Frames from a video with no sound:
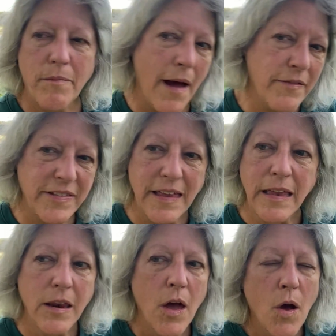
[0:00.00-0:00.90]
I've
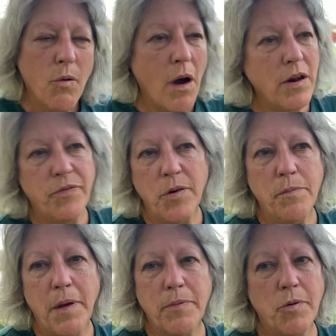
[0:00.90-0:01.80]
seen quite a few
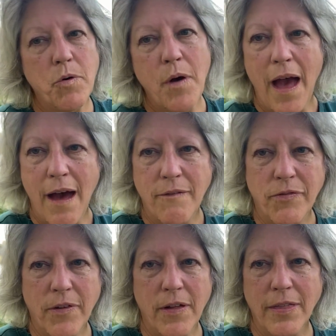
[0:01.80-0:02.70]
people who have
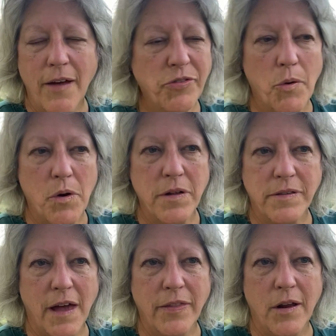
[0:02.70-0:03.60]
left the horns
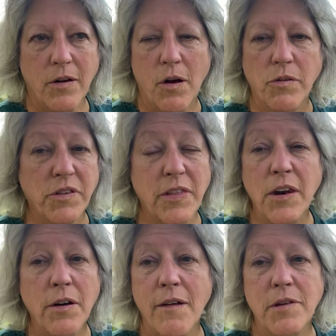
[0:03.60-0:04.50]
on their goats, and they
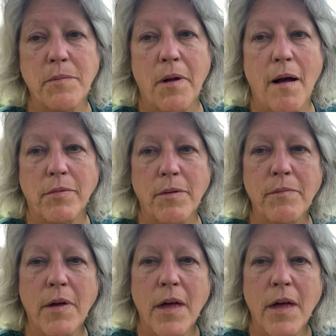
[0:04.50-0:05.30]
don't have any problem.